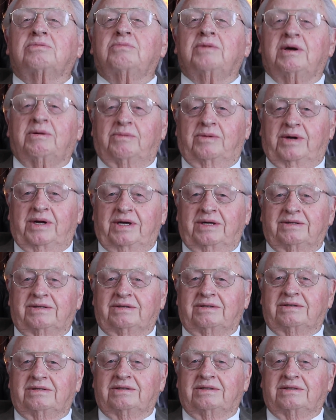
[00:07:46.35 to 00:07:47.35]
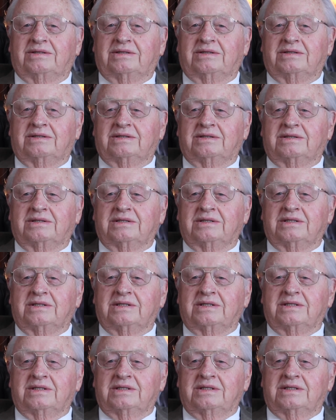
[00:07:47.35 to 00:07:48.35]
memories.
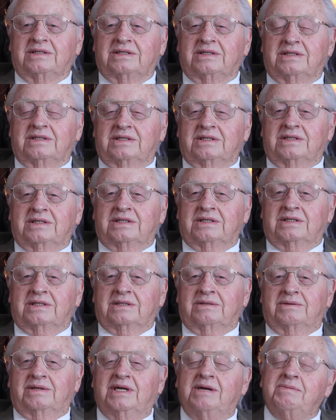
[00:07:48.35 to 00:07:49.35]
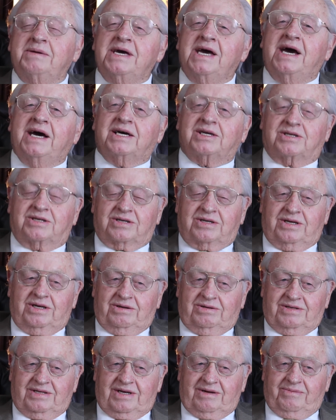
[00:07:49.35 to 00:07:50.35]
Let me ask you
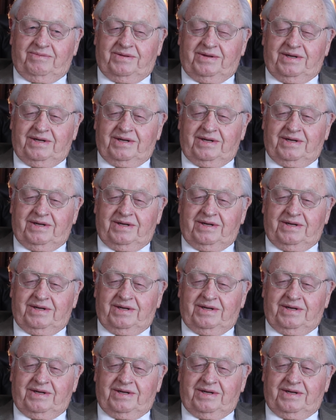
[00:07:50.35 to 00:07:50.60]
something.